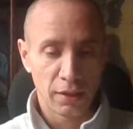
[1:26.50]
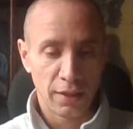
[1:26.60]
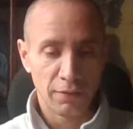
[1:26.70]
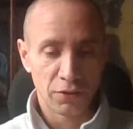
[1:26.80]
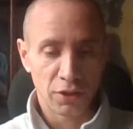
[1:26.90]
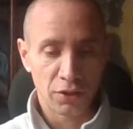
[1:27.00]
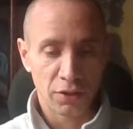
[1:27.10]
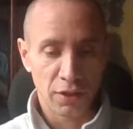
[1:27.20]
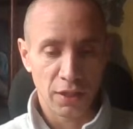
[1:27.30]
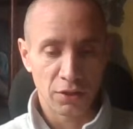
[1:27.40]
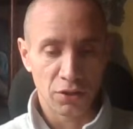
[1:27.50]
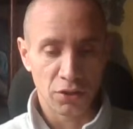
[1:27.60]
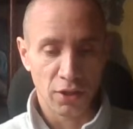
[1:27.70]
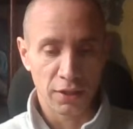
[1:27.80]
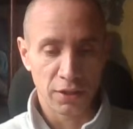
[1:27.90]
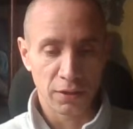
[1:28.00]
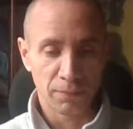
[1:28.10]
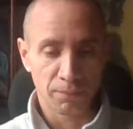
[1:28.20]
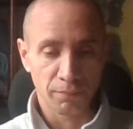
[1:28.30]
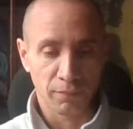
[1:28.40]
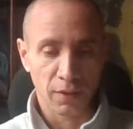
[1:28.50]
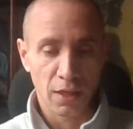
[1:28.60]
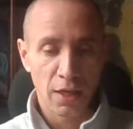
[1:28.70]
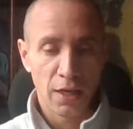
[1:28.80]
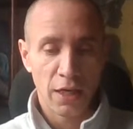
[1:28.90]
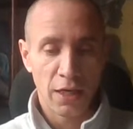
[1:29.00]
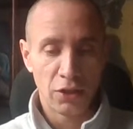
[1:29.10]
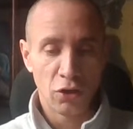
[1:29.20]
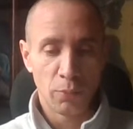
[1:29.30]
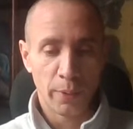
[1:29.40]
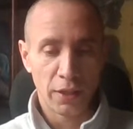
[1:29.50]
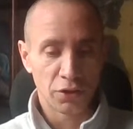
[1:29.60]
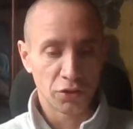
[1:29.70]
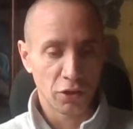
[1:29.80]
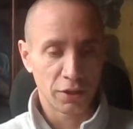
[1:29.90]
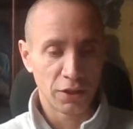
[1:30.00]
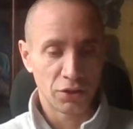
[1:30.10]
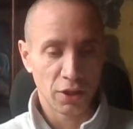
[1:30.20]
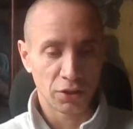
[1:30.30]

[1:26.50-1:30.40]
cleavages in society. In European societies,